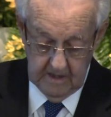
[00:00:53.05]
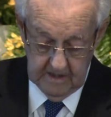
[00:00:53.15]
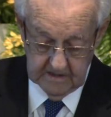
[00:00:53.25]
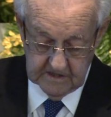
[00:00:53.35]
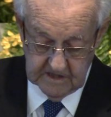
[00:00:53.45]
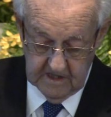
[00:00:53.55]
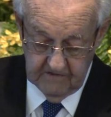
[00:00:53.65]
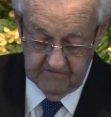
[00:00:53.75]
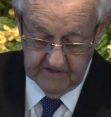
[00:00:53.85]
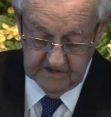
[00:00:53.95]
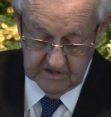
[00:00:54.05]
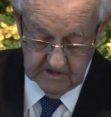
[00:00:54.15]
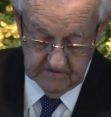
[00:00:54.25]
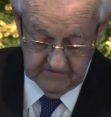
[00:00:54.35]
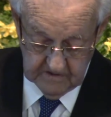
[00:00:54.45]
is
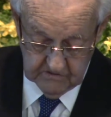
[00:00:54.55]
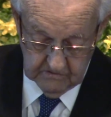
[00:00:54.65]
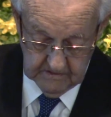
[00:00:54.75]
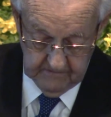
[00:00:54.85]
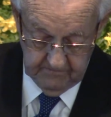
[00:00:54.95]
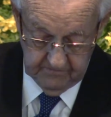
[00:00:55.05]
salvation of Israel.